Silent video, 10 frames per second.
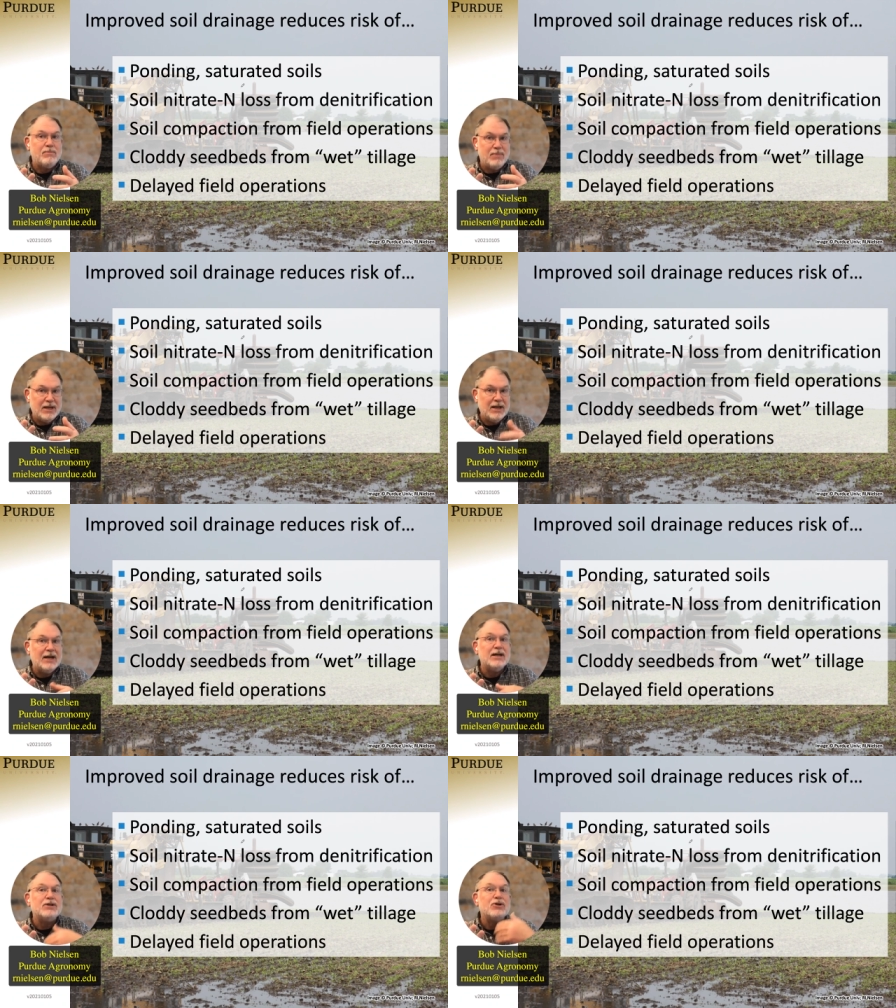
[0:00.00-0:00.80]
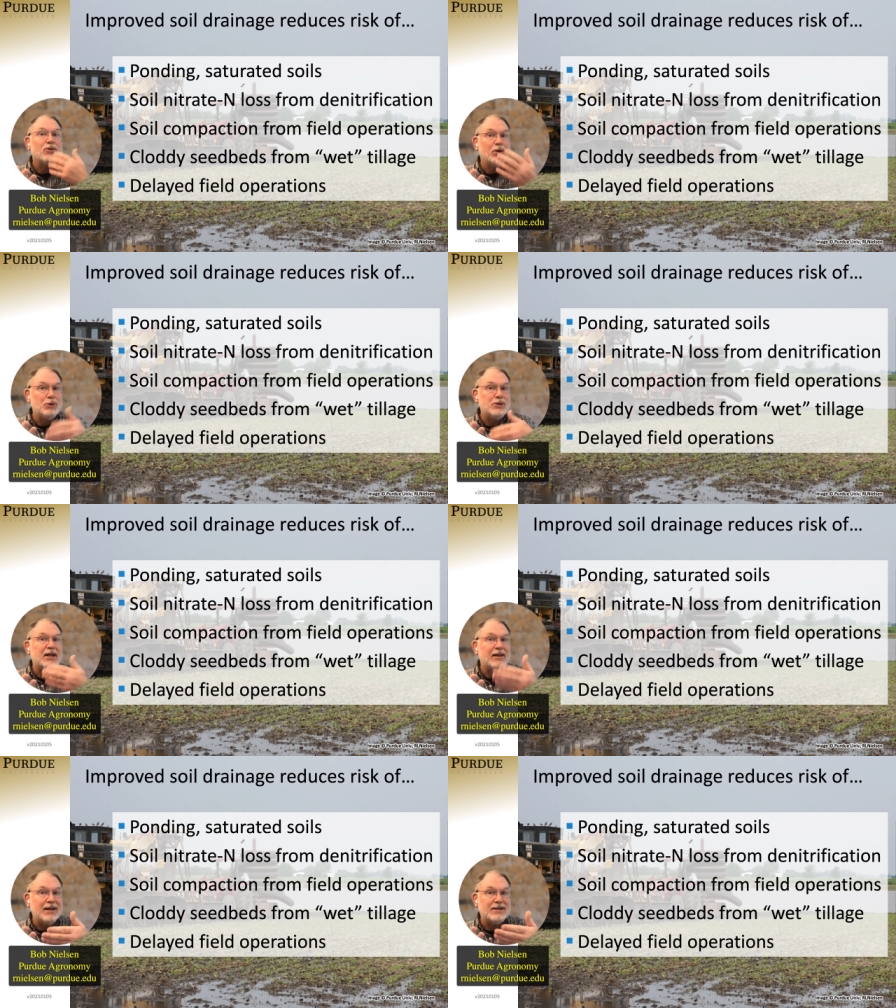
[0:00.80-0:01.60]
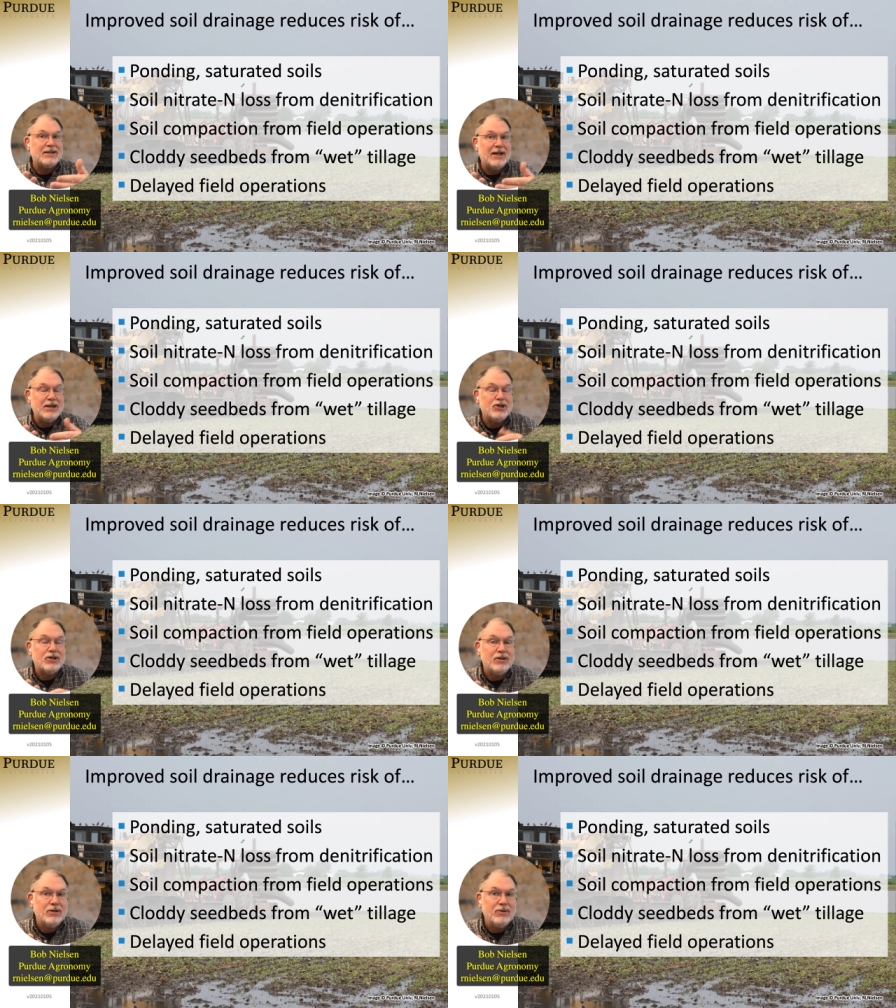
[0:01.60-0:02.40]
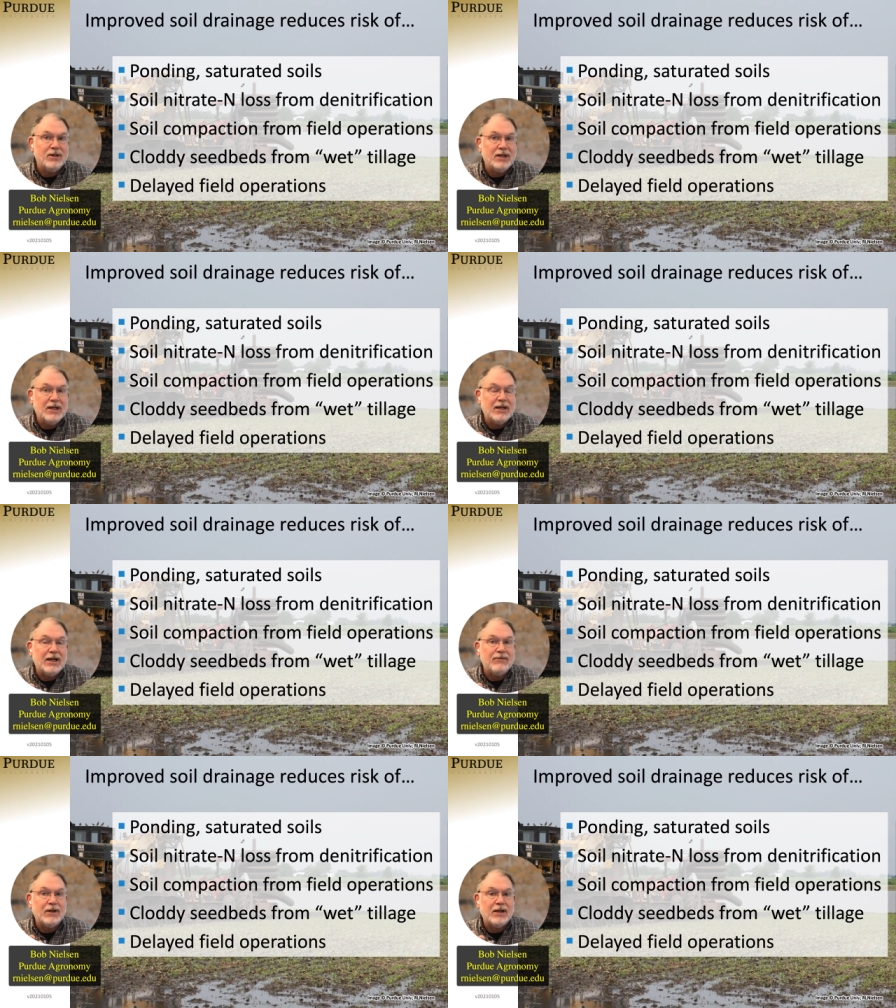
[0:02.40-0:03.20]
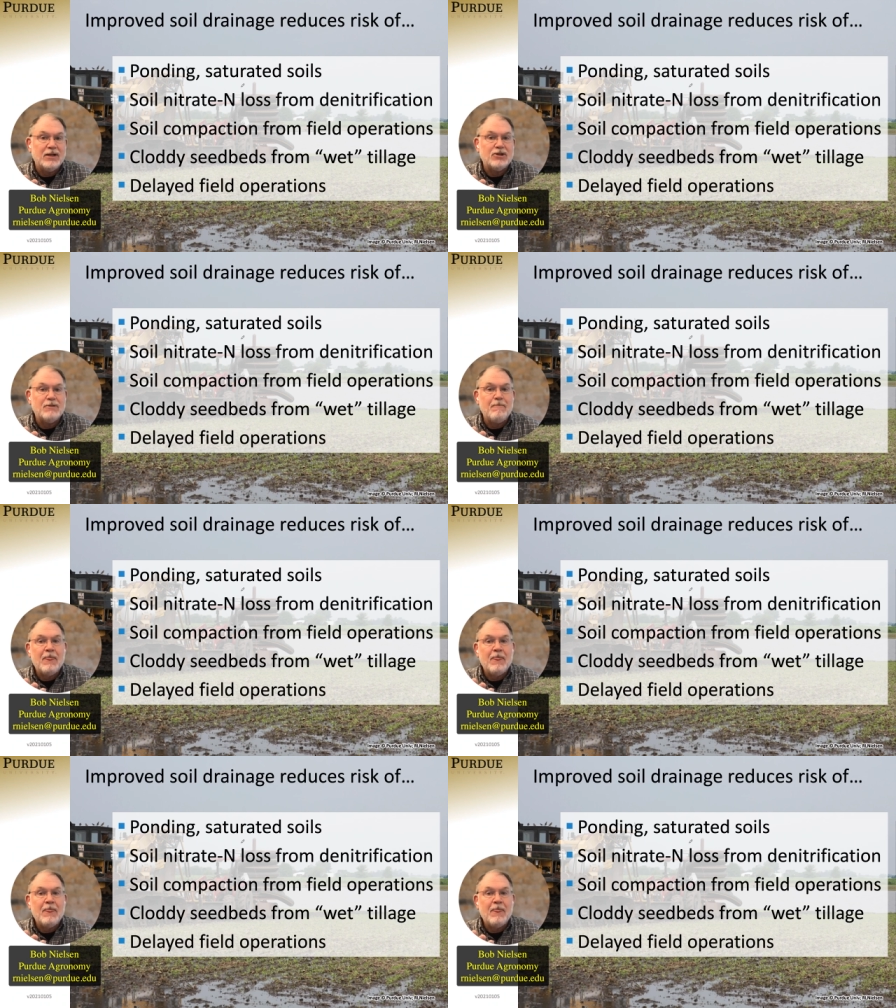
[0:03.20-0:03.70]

because you're losing less nitrogen due to denitrification.